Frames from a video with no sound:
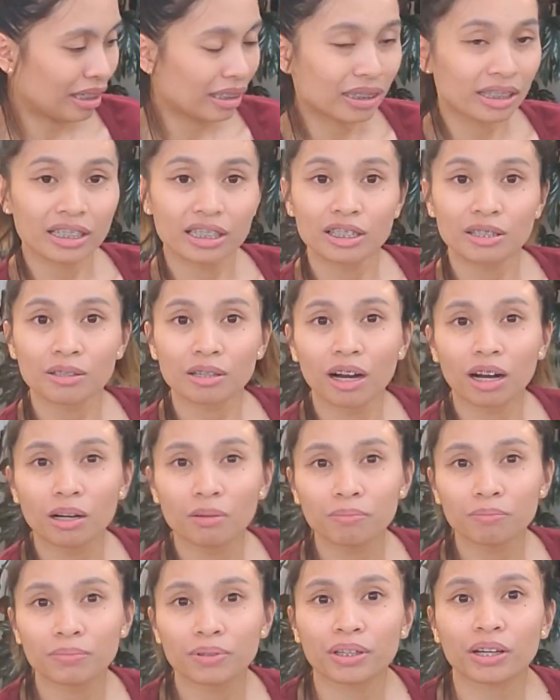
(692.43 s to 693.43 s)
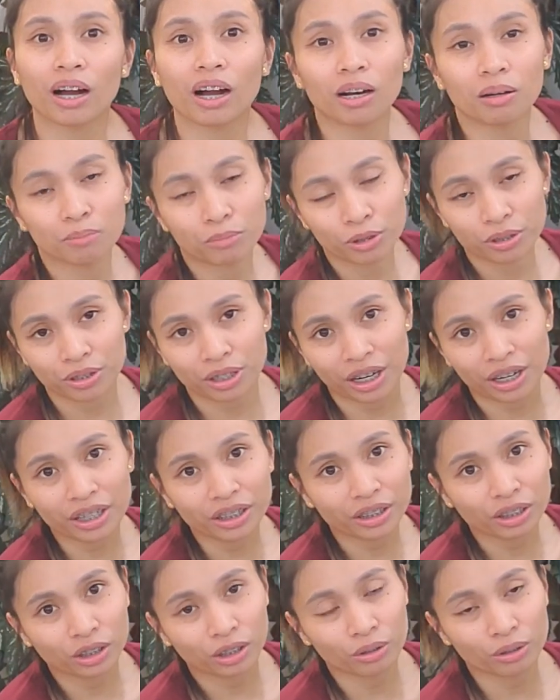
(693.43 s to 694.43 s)

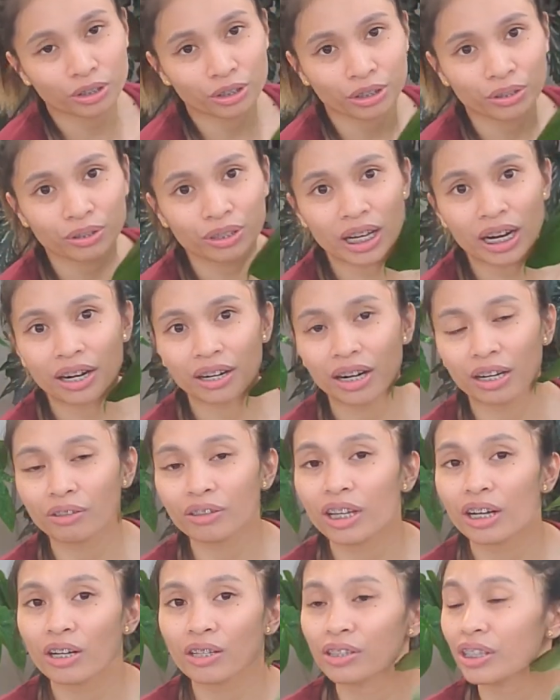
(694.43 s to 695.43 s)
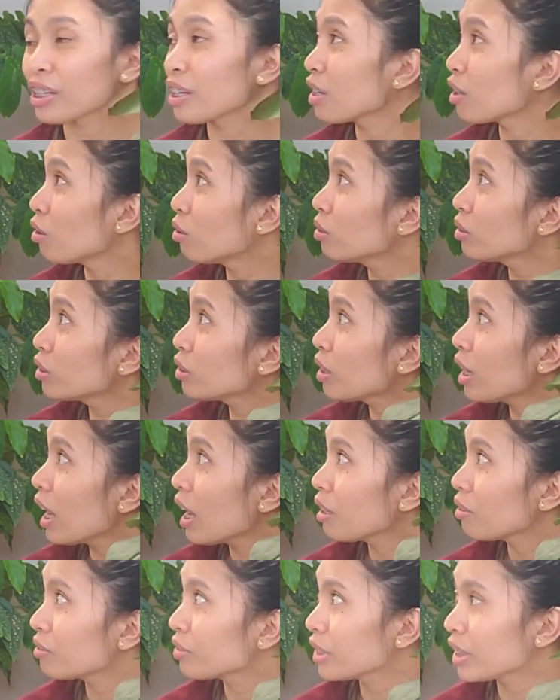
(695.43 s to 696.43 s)
Monstera deliciosa around the house, and I also
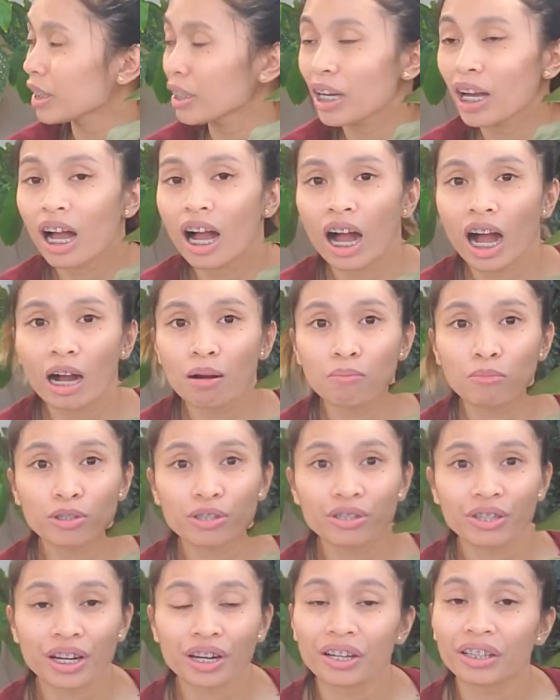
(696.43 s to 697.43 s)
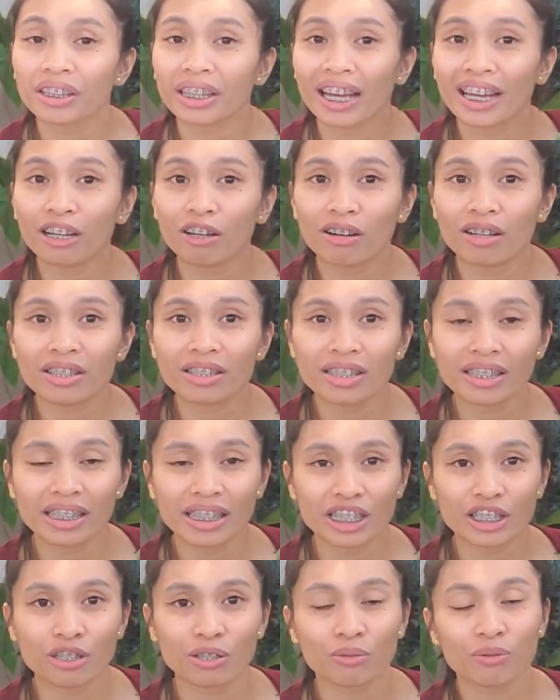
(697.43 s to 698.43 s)
have the Monstera Thai
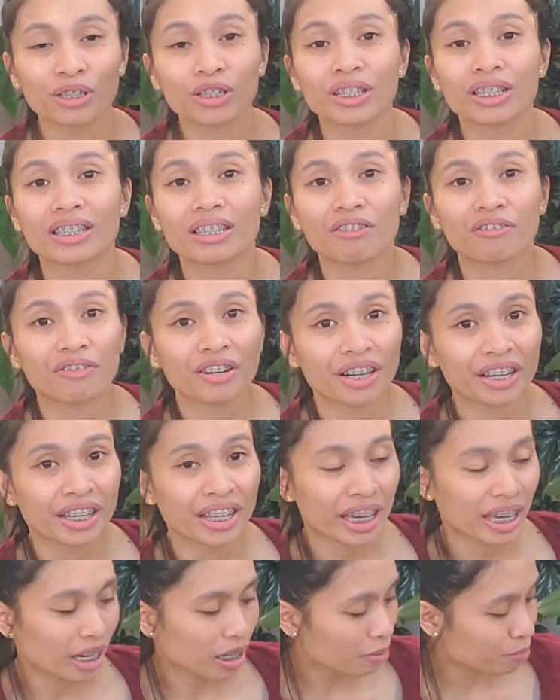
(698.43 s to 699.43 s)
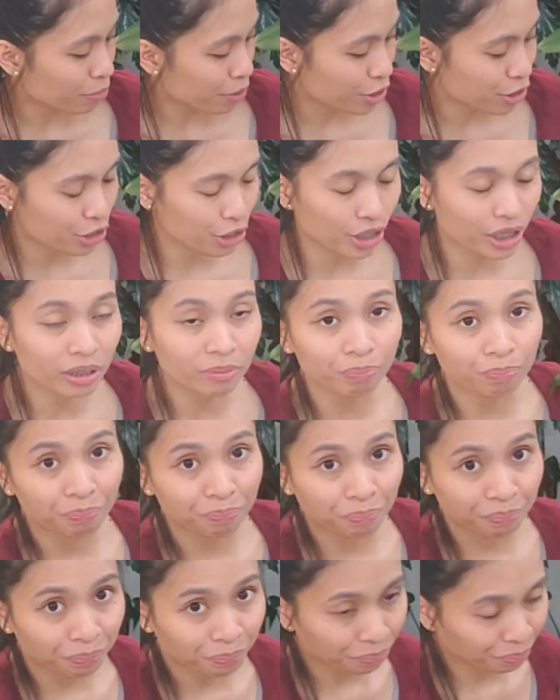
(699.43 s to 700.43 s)
Constellation, which is the variegated version.
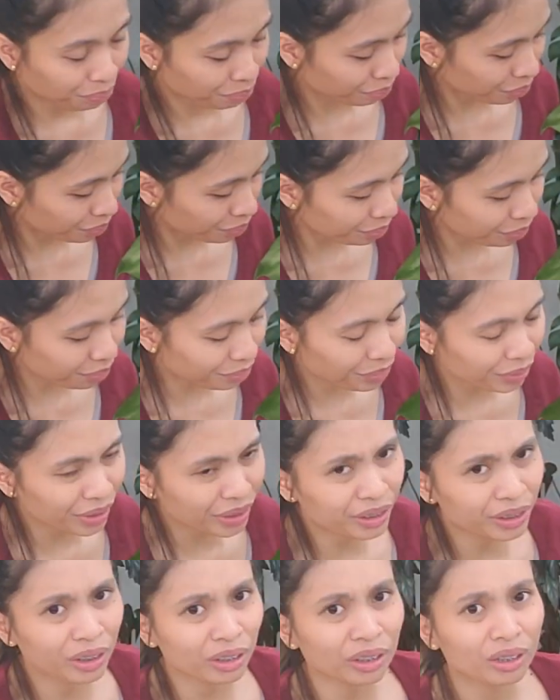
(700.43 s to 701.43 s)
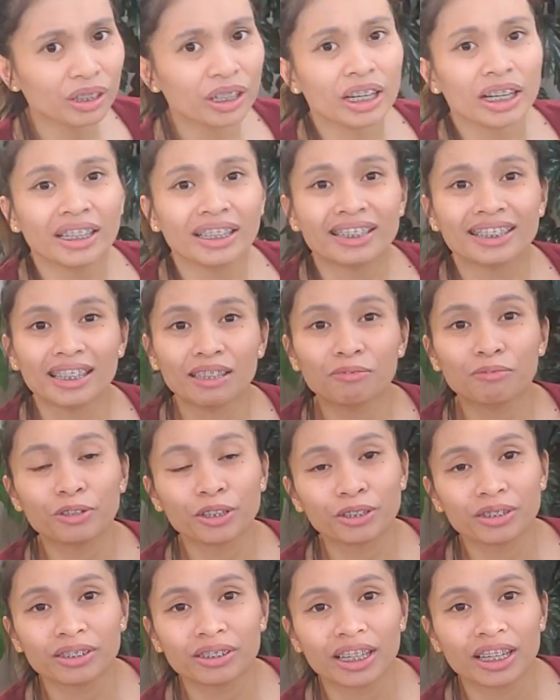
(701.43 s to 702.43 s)
So that
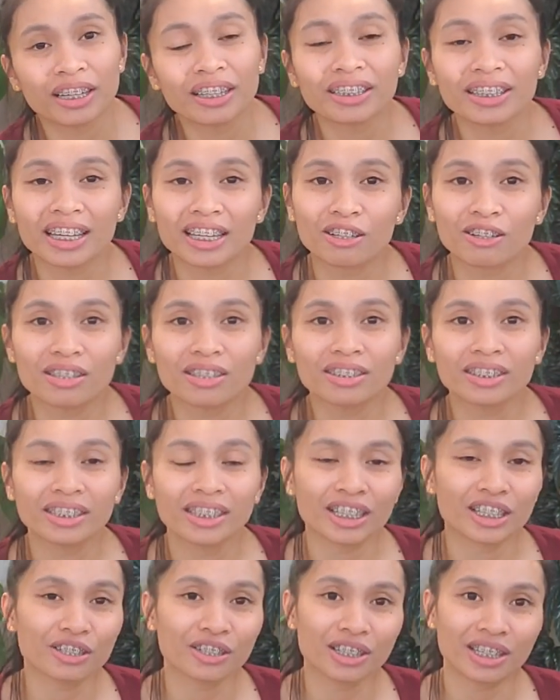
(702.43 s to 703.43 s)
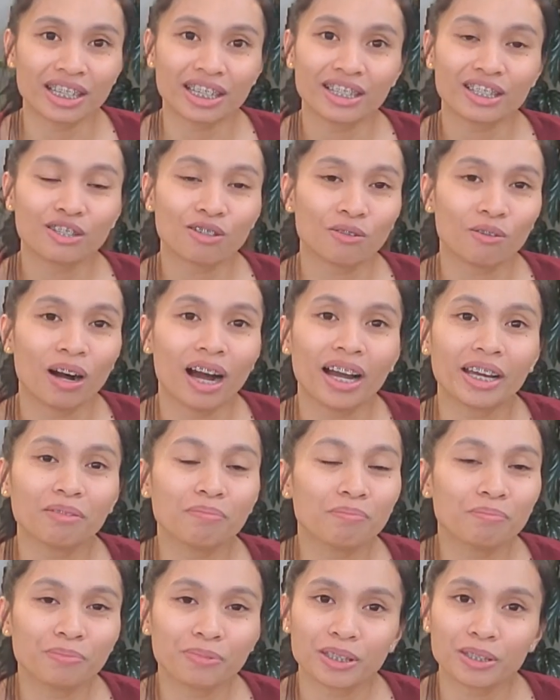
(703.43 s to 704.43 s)
Monstera Thai Constellation is quite
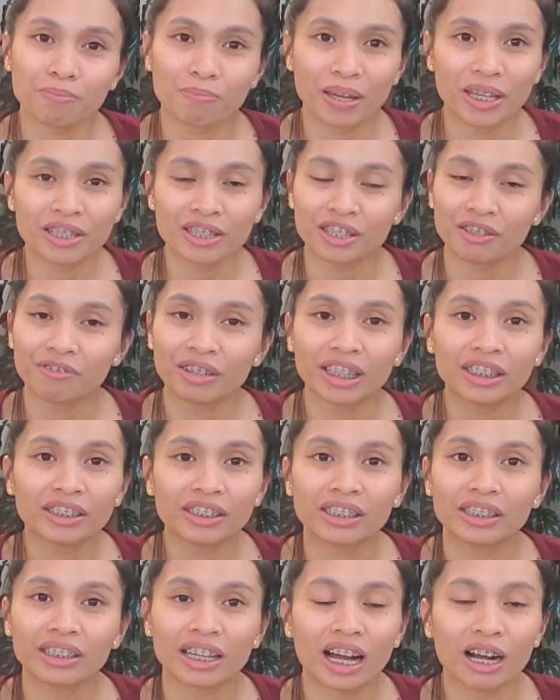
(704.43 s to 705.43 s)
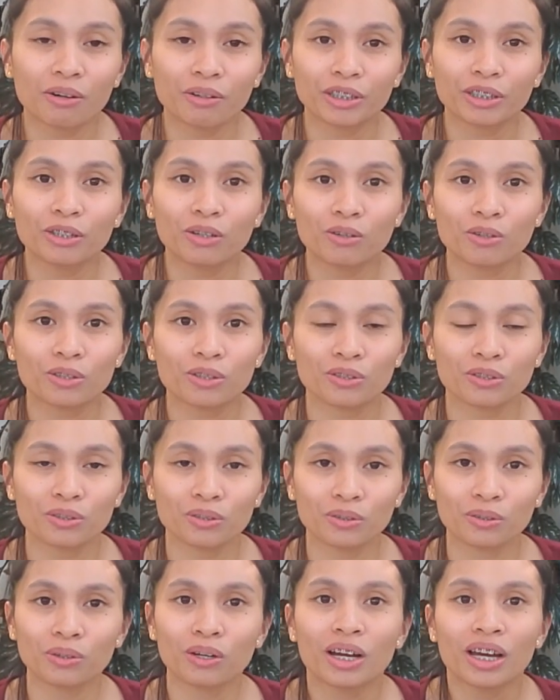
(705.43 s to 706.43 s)
expensive. Until now, it goes
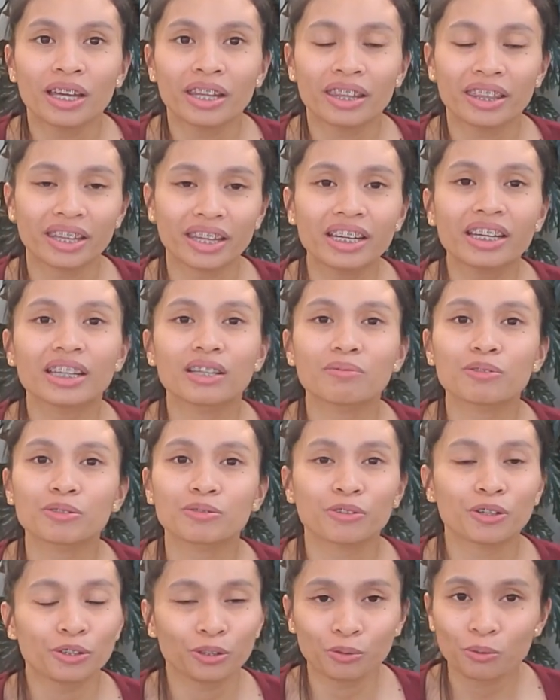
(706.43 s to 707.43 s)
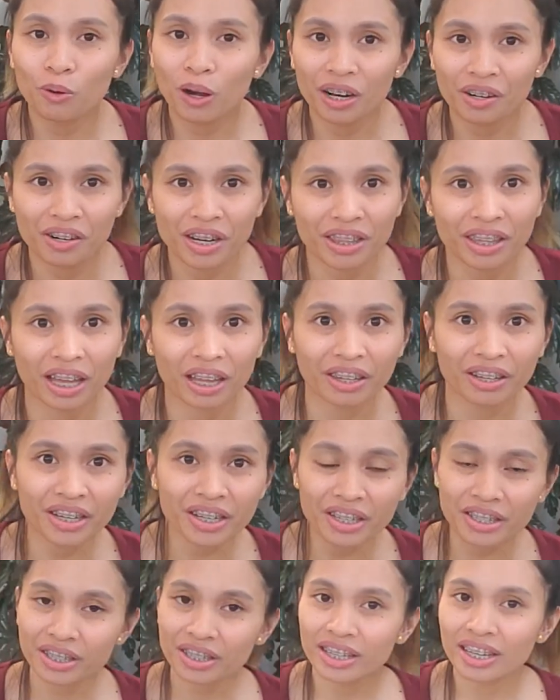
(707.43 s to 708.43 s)
to 3 leaves for
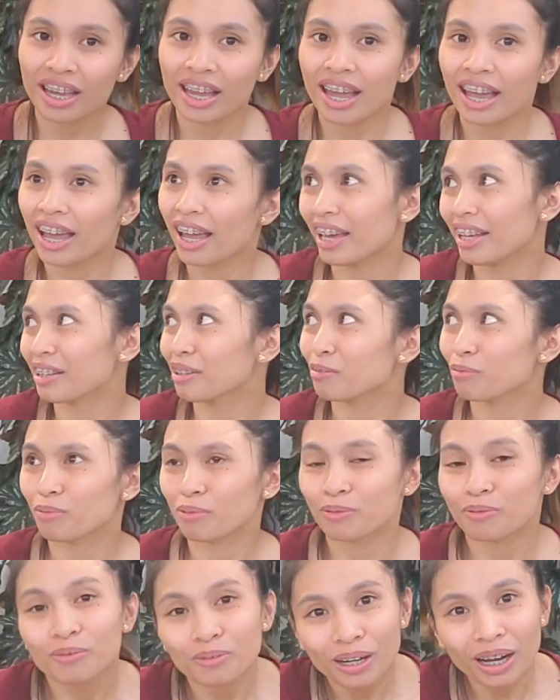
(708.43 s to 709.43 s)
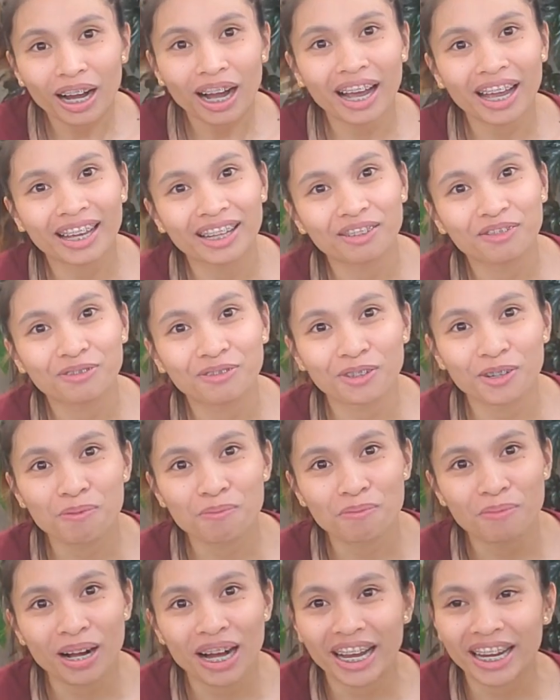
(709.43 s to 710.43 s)
$200, and for
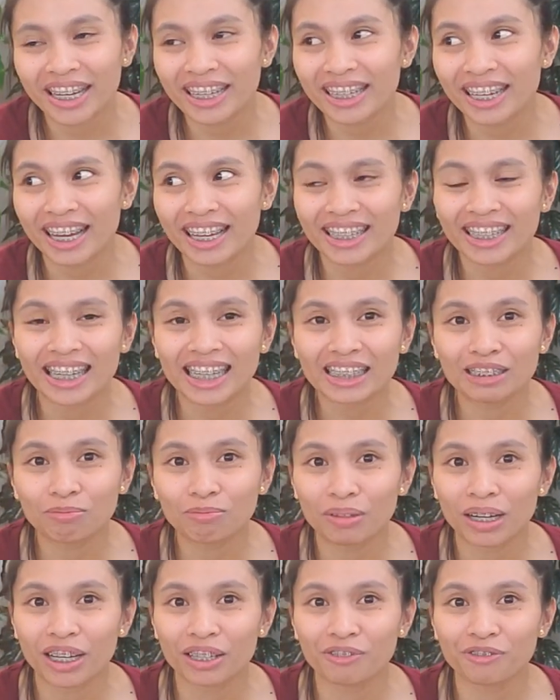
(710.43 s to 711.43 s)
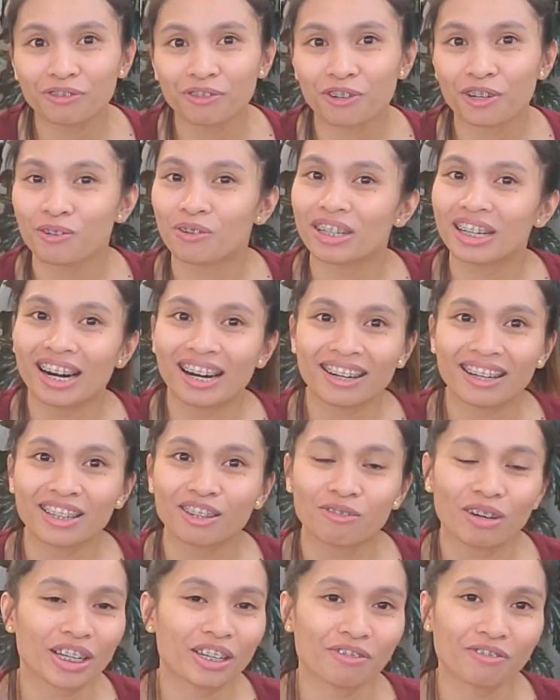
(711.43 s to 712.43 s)
mine, I got mine for
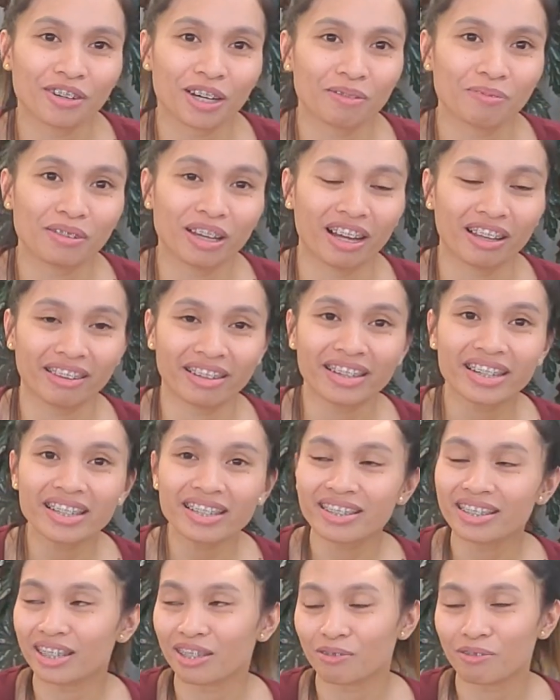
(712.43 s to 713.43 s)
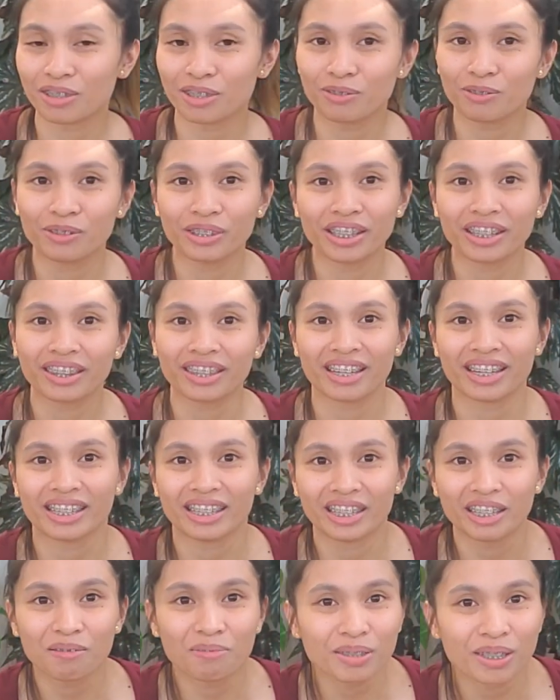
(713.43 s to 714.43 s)
$125, and it was only 3
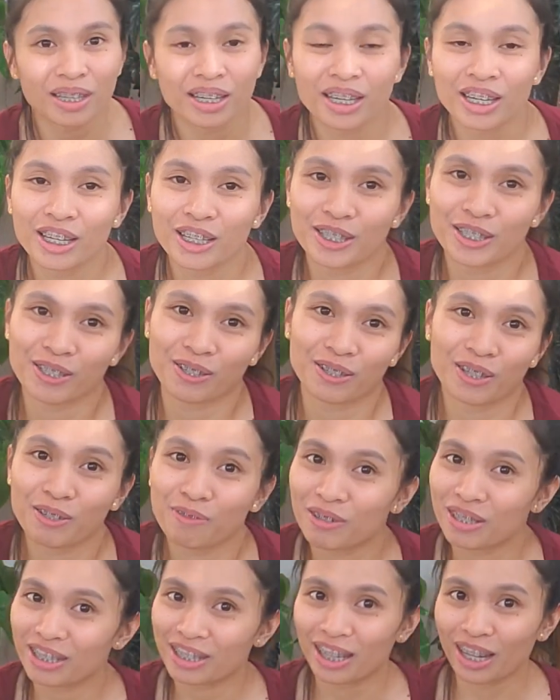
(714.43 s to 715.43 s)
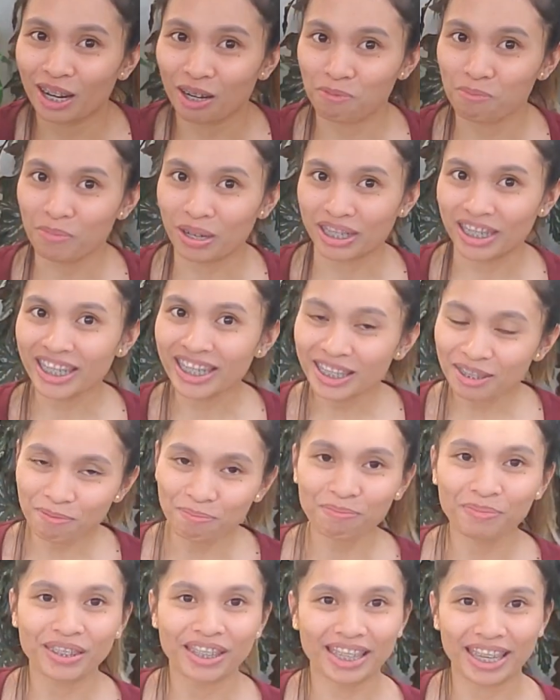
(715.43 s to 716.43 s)
leaves, so it was a lot of money.
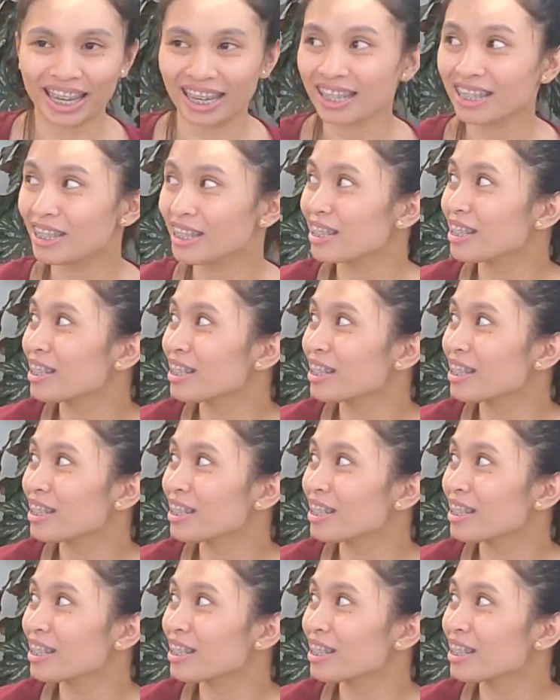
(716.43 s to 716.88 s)
Yes.